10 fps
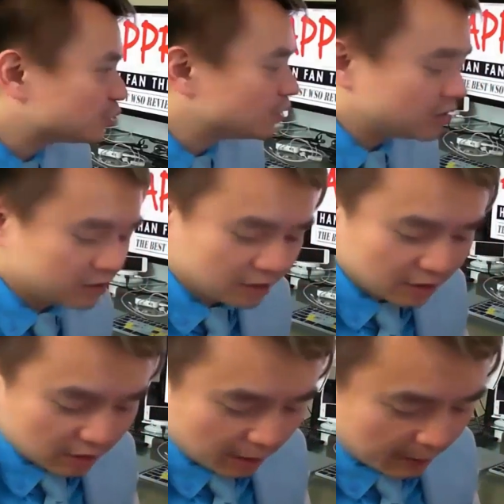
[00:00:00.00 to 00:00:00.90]
so uh,
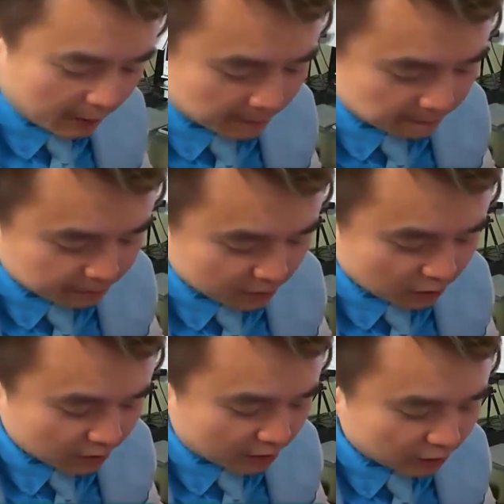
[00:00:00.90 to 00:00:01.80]
um,
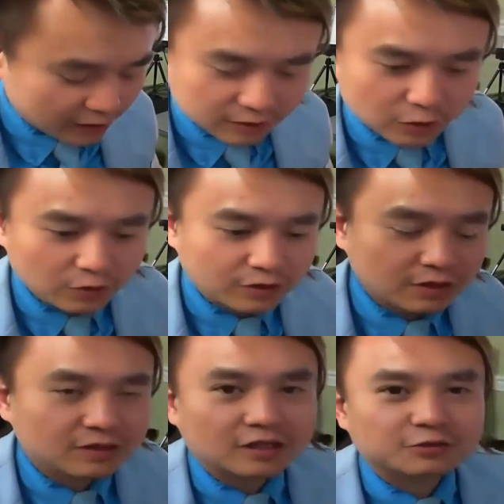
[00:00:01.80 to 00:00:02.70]
on that on that note, I
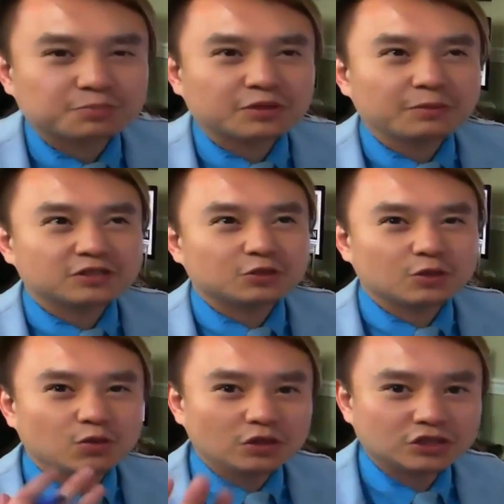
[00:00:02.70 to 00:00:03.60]
think that's pretty much all
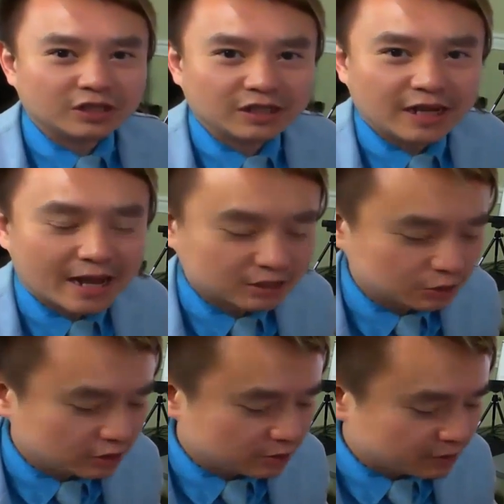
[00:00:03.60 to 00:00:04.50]
the question I need to ask
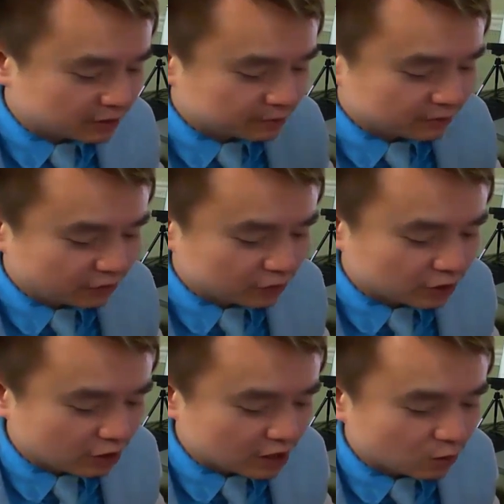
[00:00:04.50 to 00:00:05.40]
you here. But before you
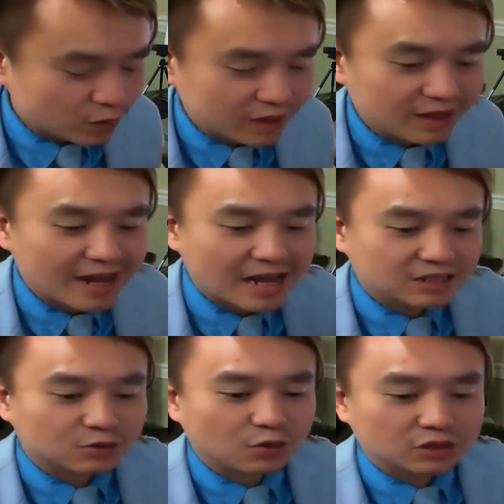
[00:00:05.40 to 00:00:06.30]
go, I got one
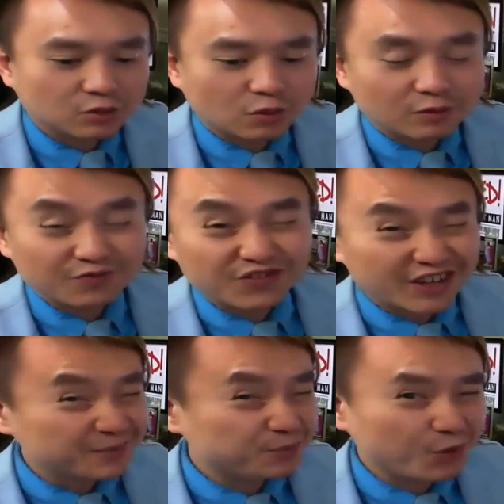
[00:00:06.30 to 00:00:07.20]
last question, one
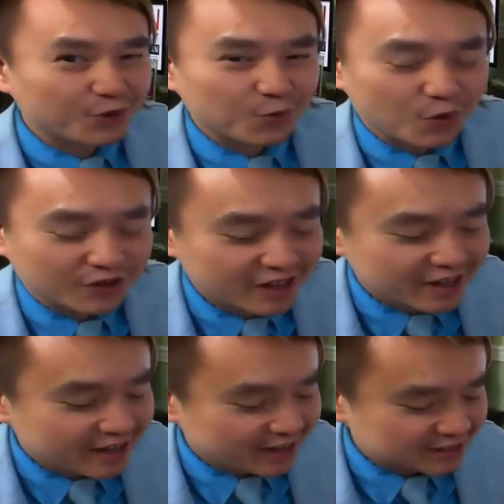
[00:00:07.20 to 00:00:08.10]
very important one.
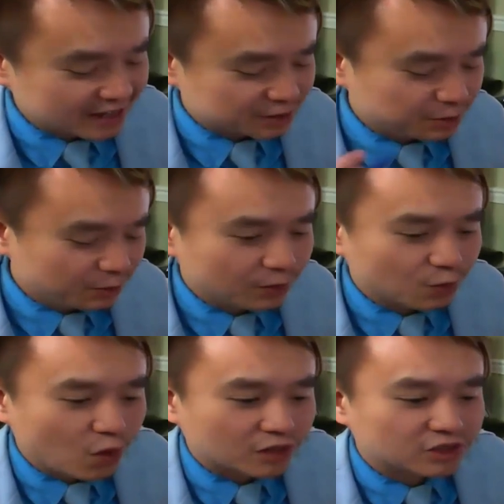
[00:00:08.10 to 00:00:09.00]
Is as people
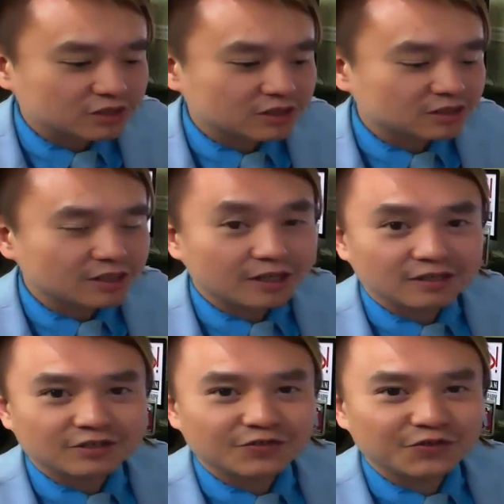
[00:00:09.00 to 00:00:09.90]
are watching this
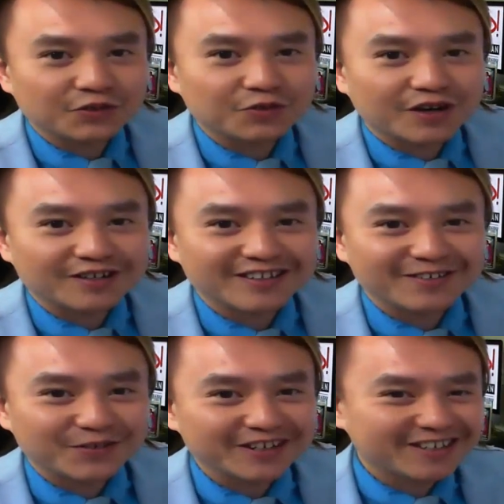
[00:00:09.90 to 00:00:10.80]
interview, uh,
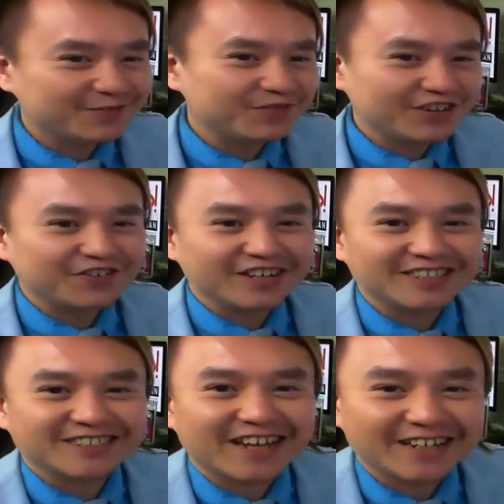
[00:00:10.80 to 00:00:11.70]
they already get very
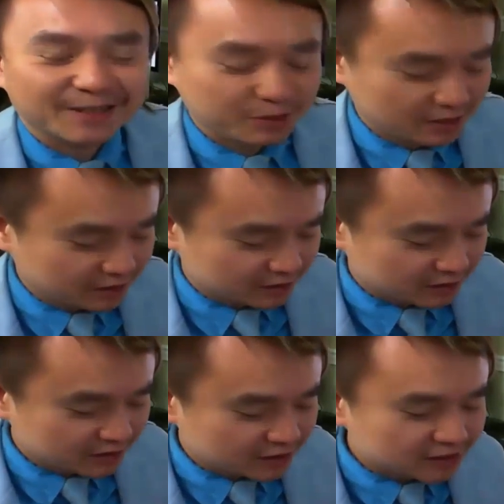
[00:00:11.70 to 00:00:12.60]
excited
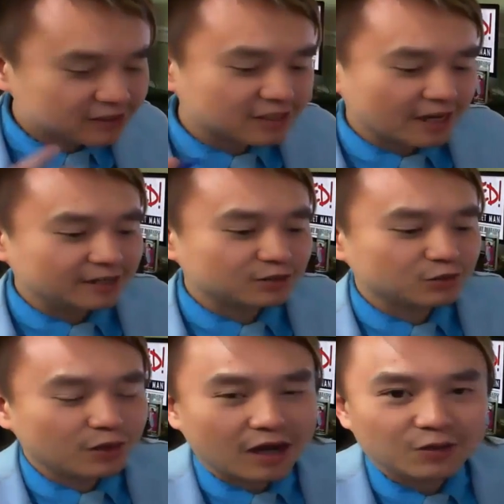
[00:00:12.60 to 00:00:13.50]
because this is kind of
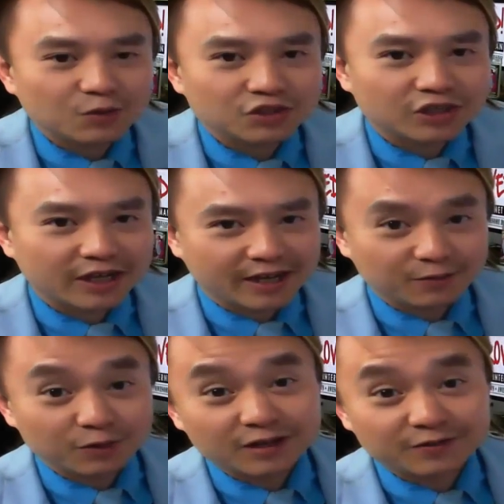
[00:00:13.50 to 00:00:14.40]
too. I wish I
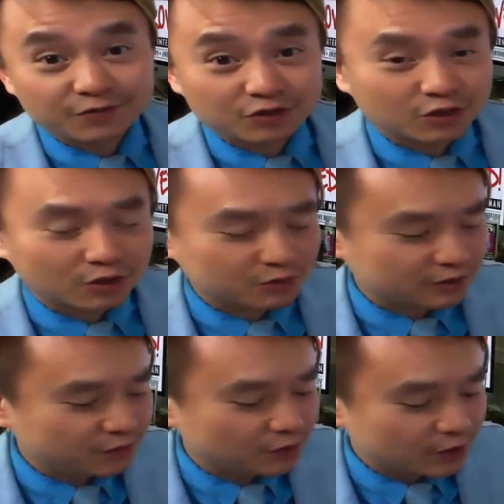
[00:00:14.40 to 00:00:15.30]
had when I first started with
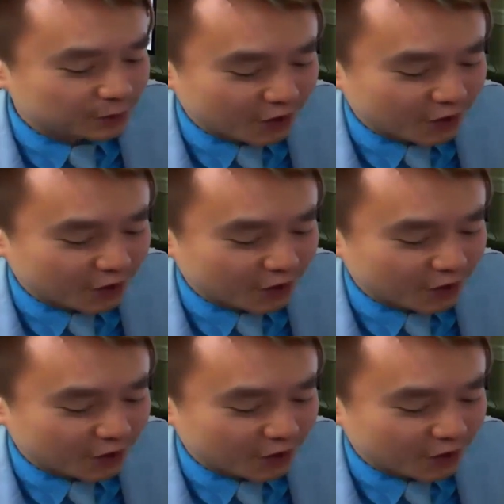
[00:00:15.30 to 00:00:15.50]
affiliate